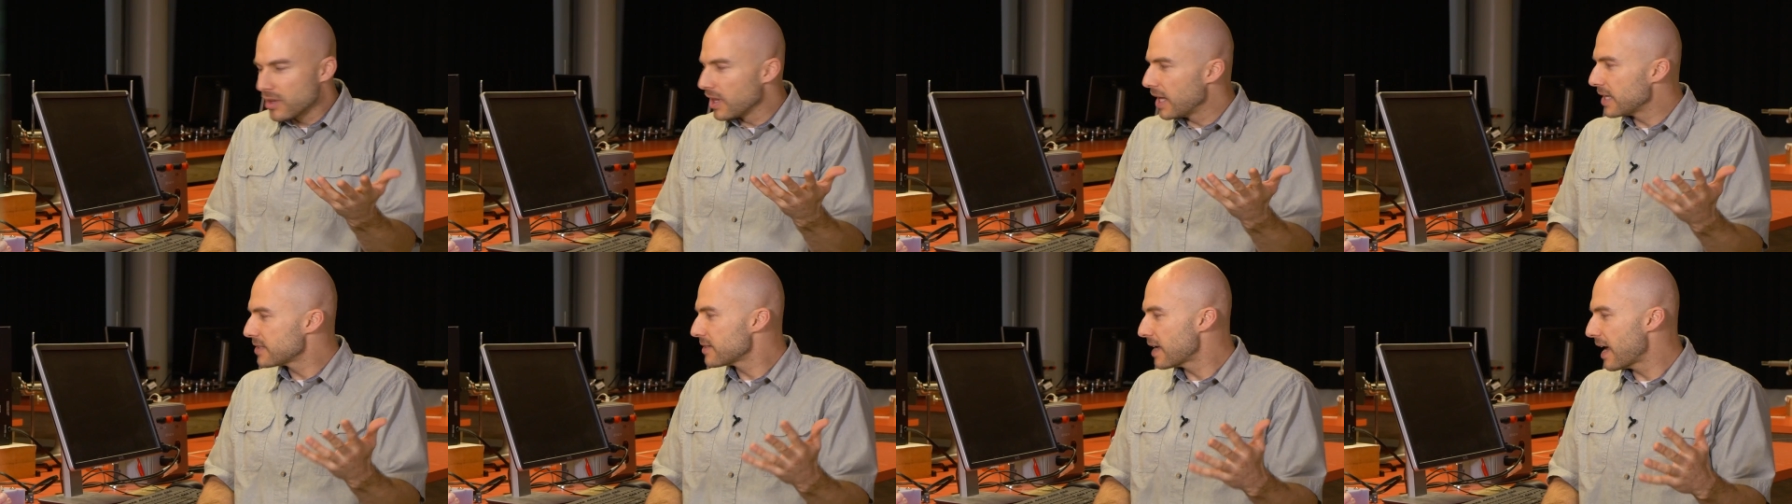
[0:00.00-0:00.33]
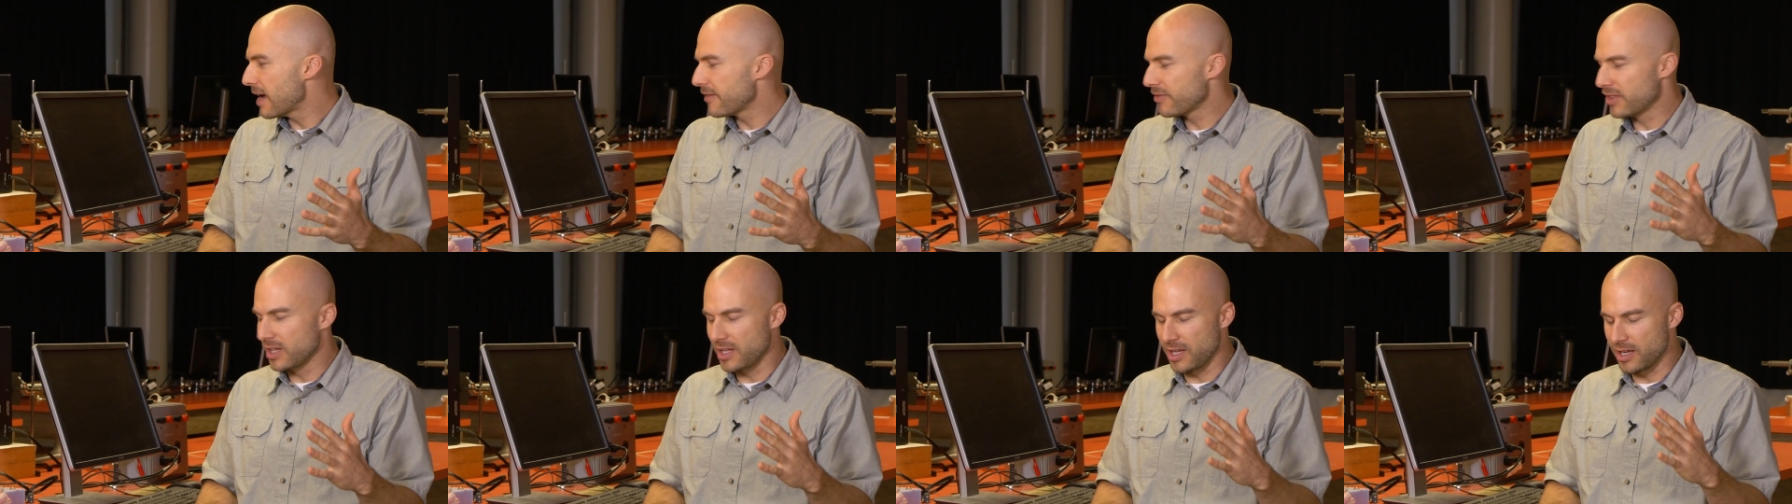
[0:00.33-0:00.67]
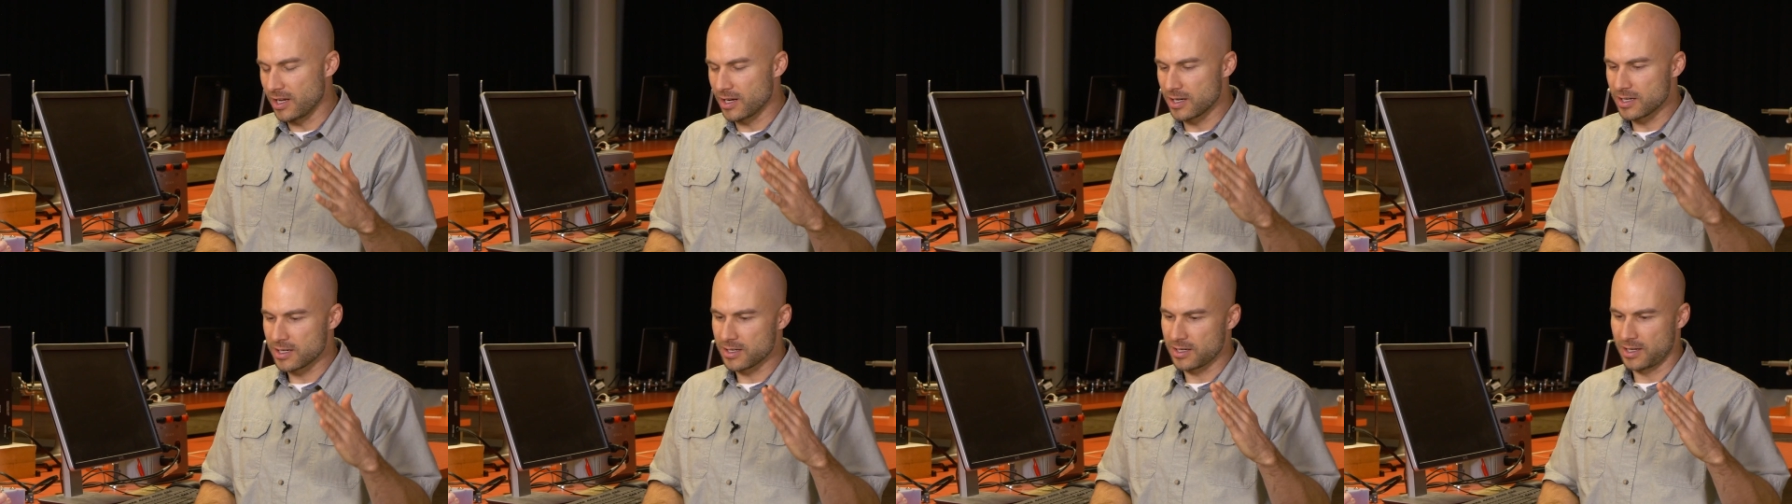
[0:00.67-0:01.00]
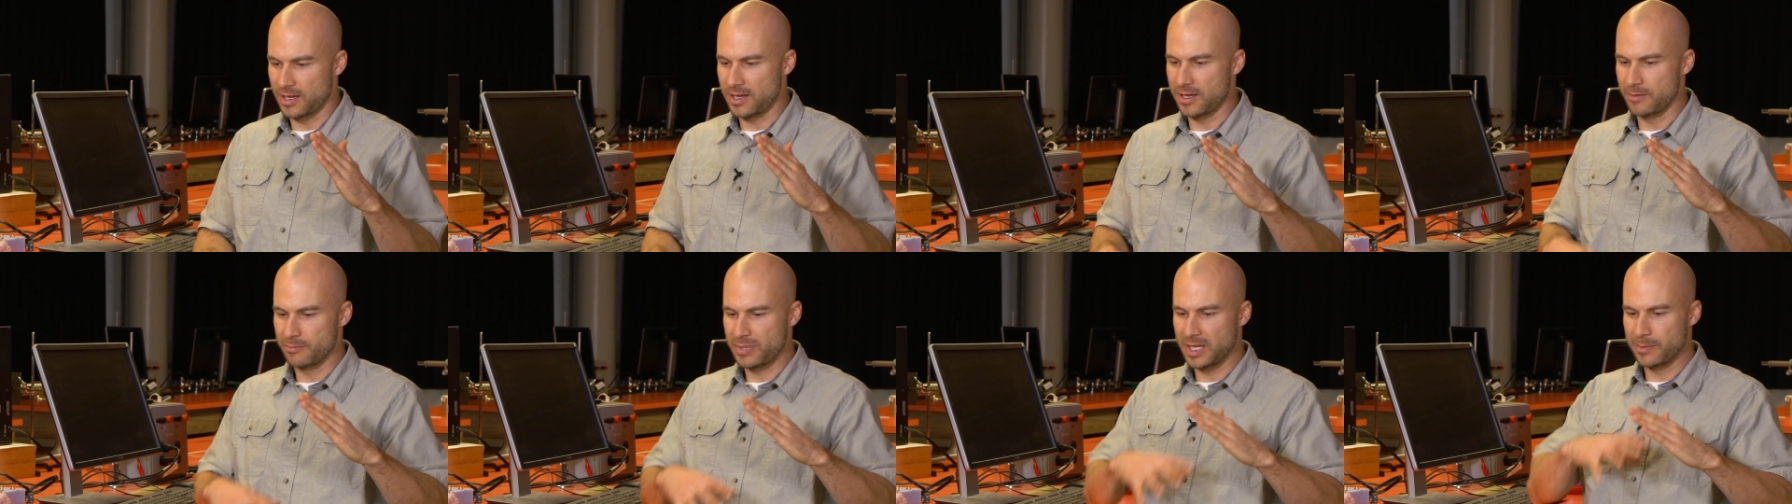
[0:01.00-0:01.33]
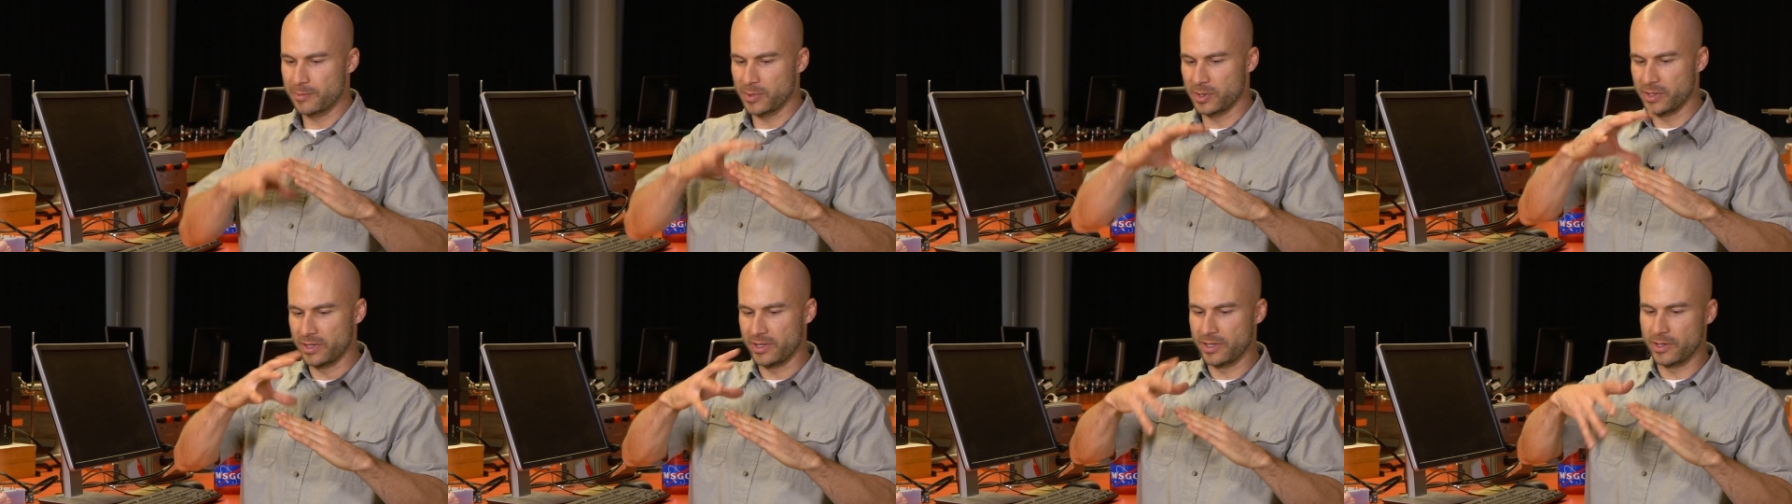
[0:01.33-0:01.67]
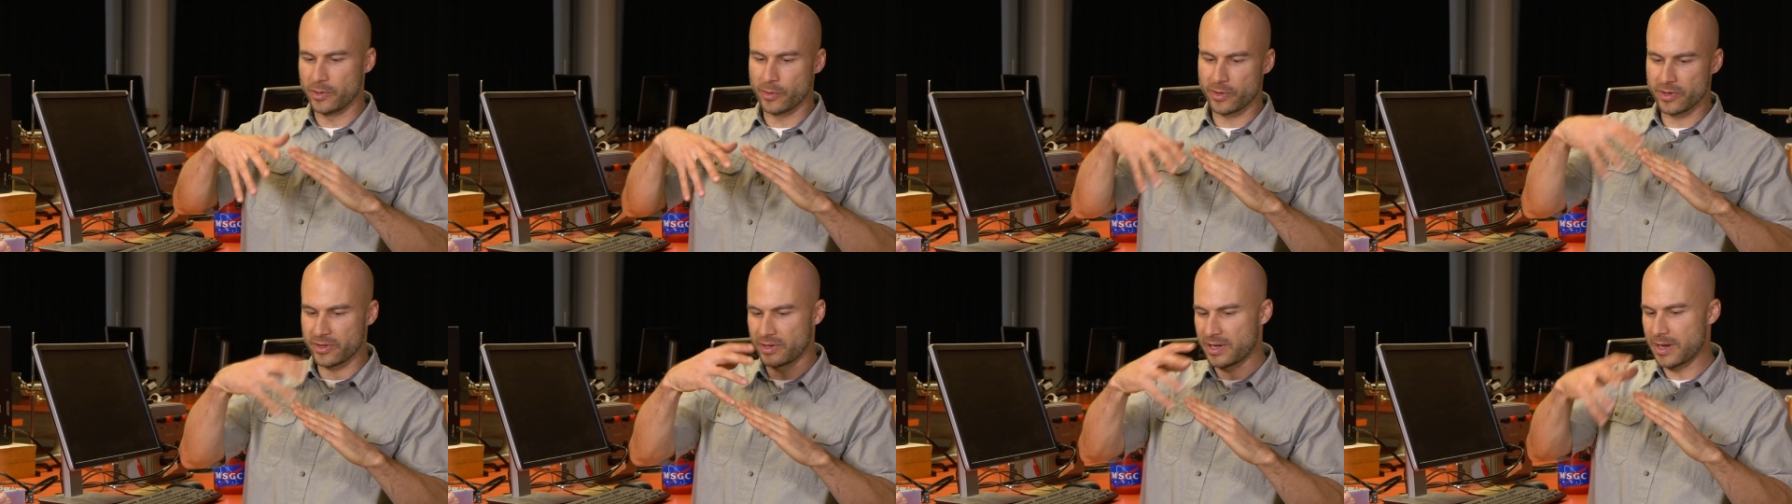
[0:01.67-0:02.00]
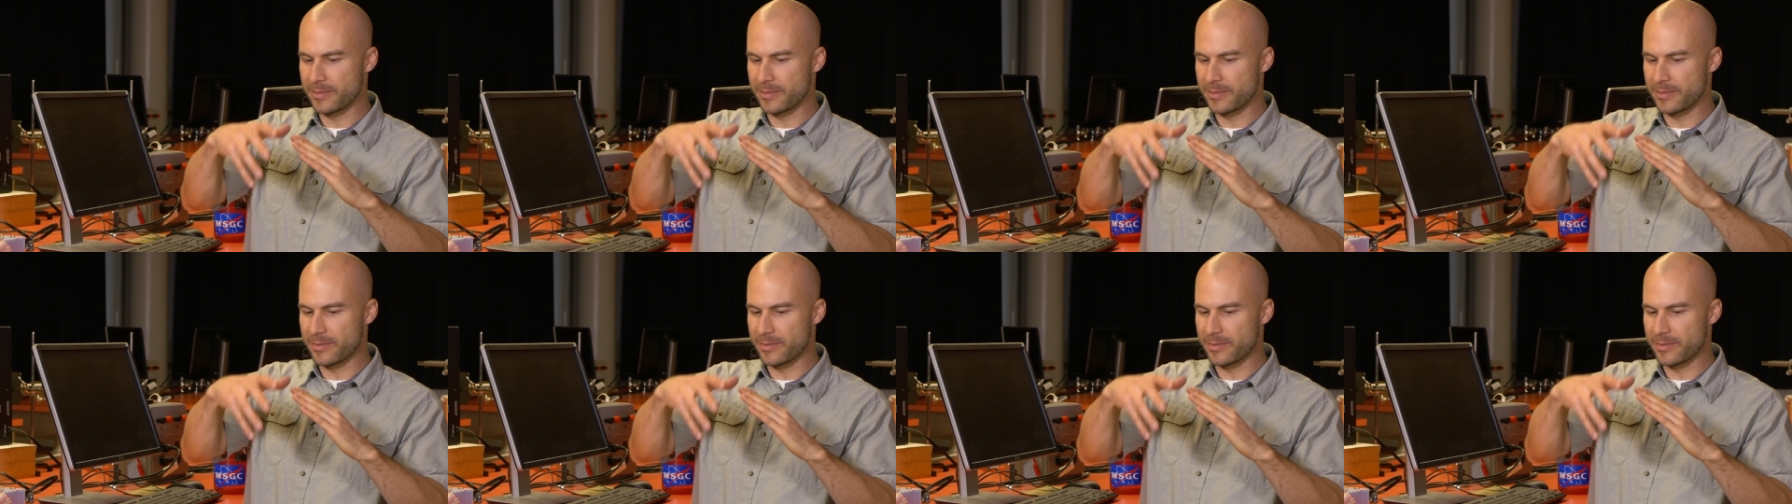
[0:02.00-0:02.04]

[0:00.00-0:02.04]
or less half the year, um, people in the northern